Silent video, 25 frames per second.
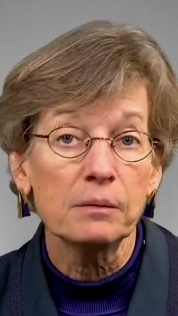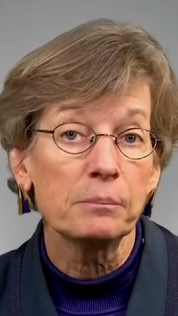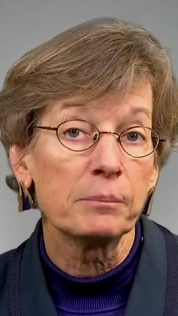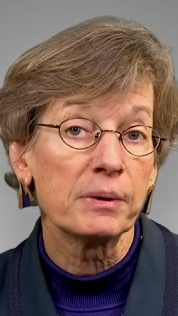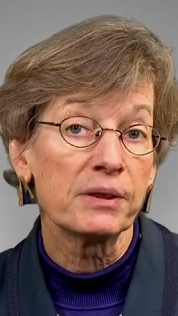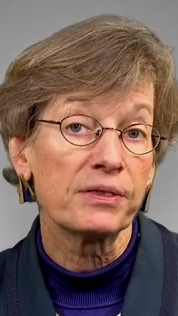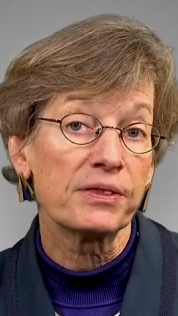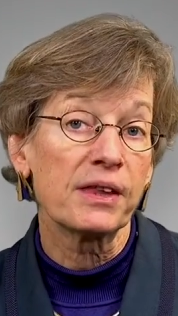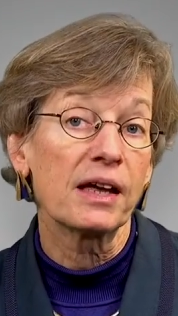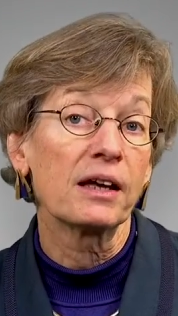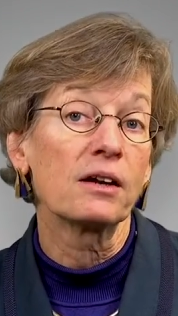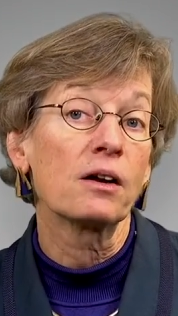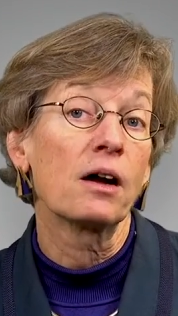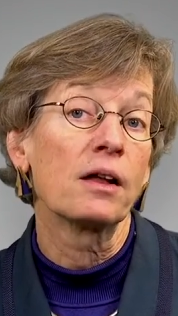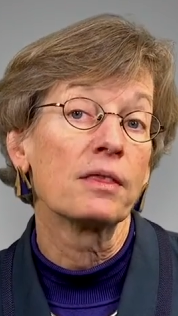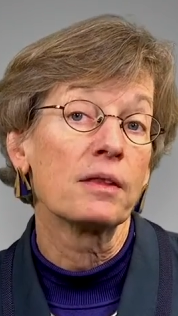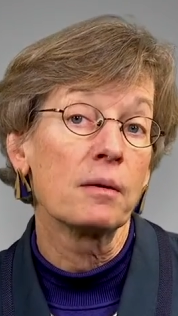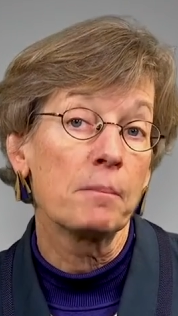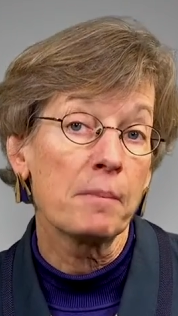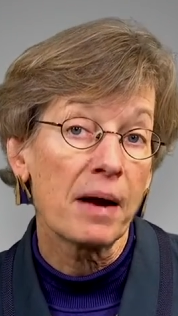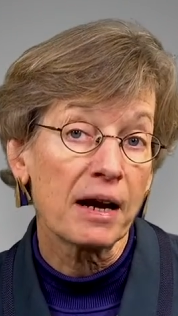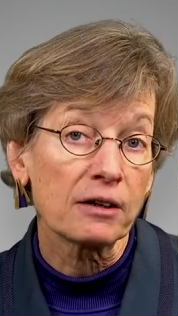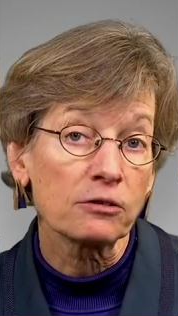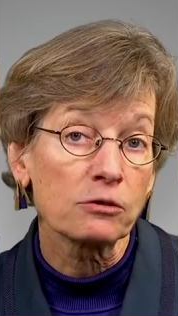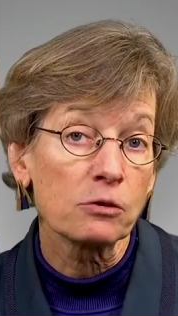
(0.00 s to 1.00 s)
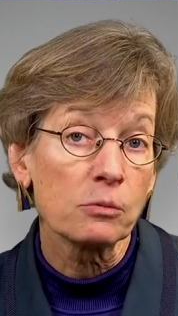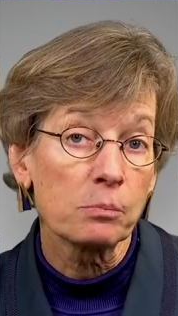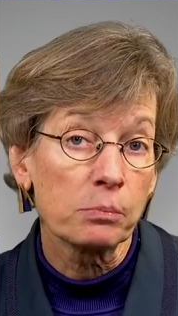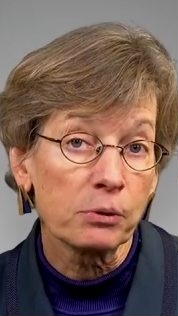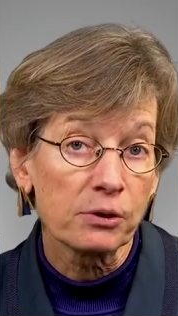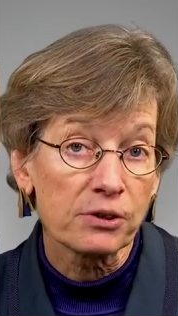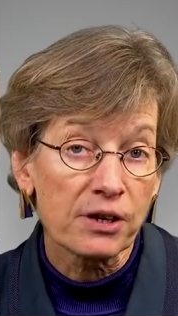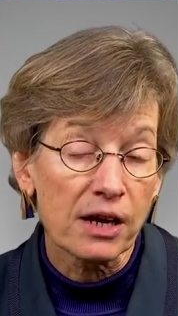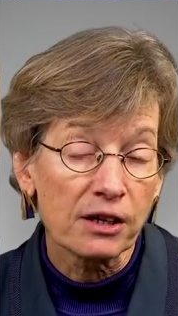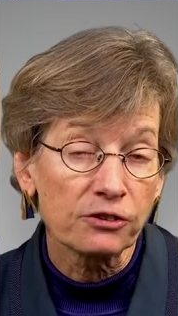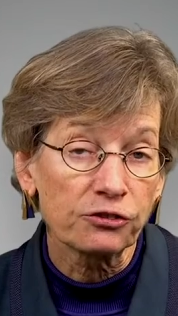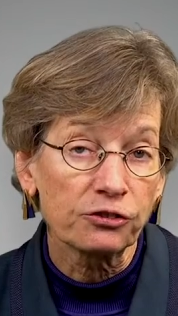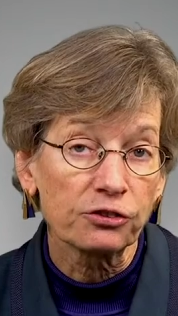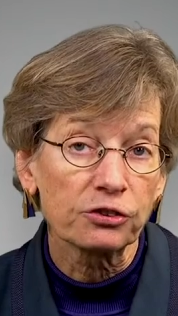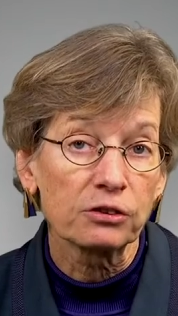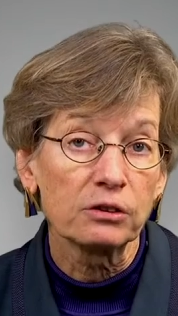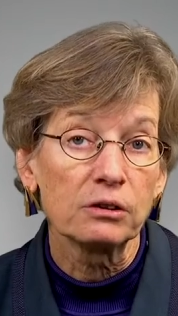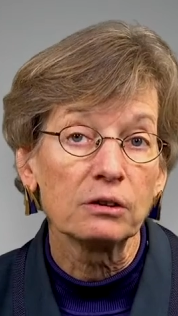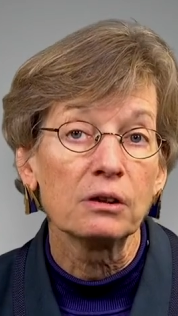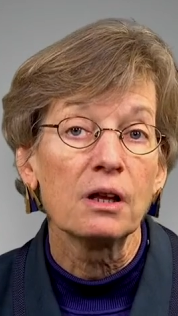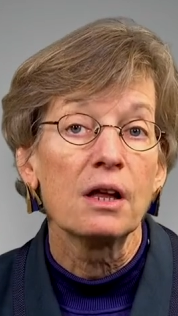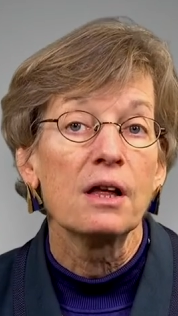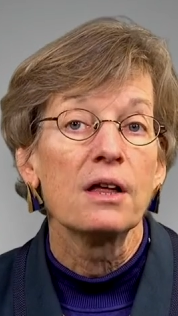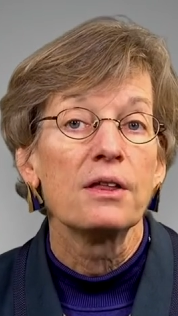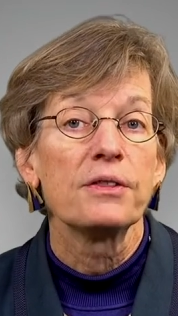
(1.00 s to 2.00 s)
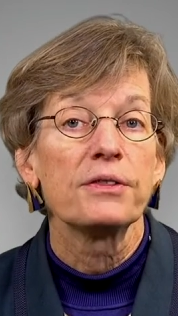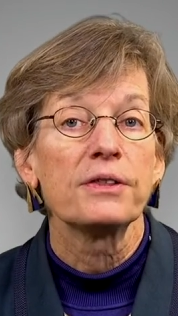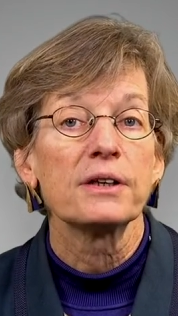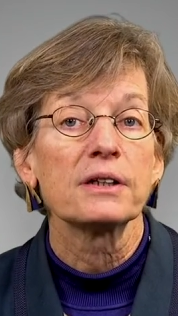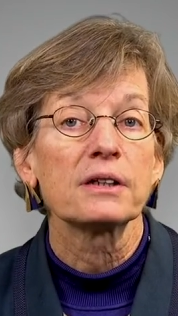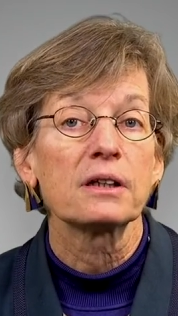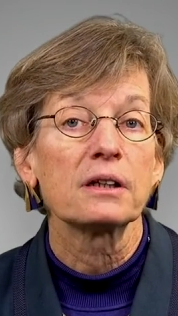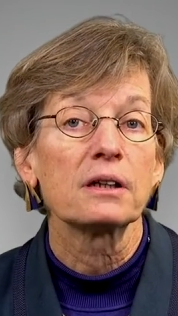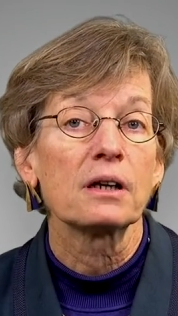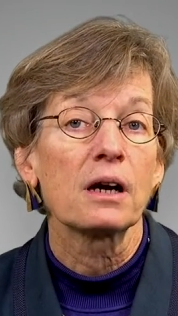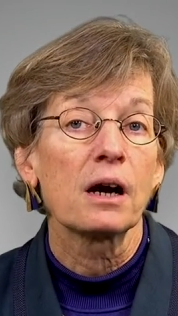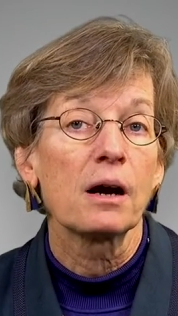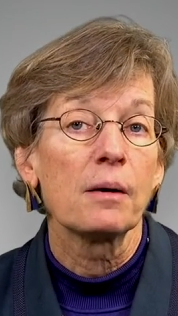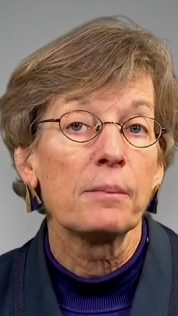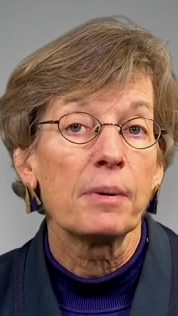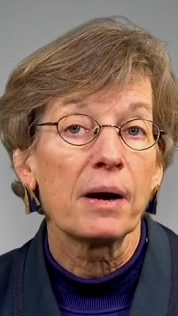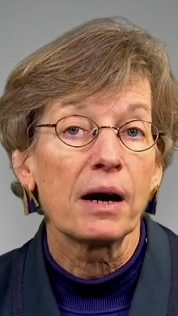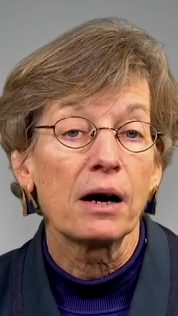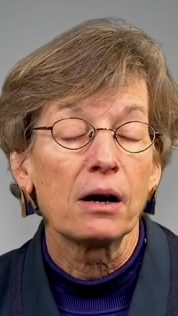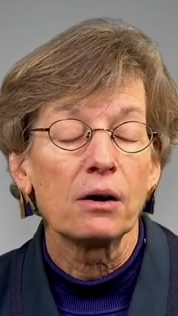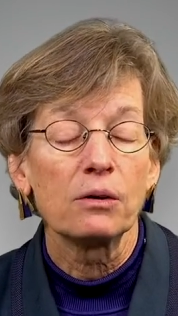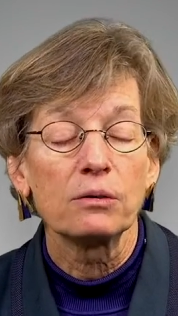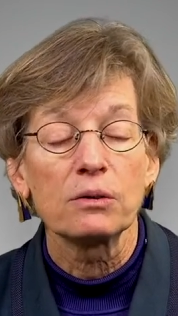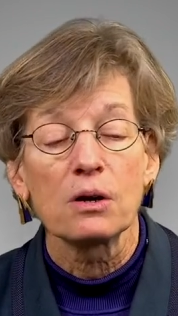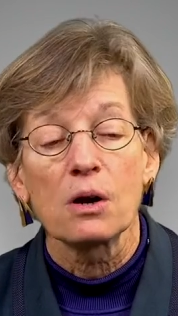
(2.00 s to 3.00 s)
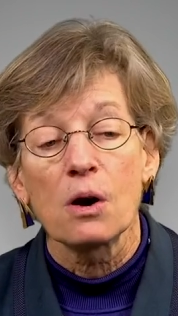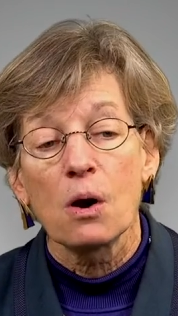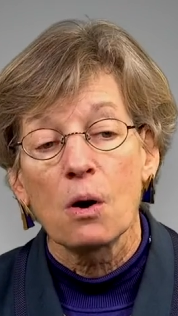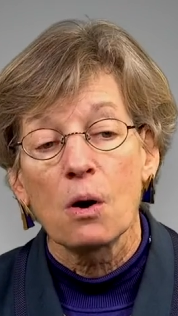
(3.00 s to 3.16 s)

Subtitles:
but then on the macroprudential, thinking about